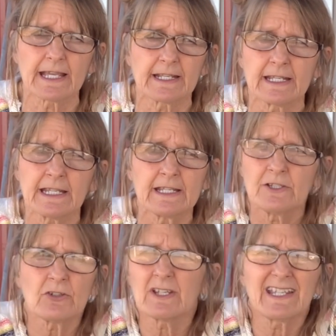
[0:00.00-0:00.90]
and
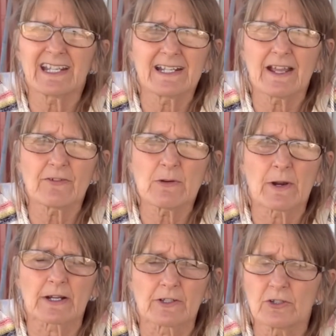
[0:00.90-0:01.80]
you can get it everywhere.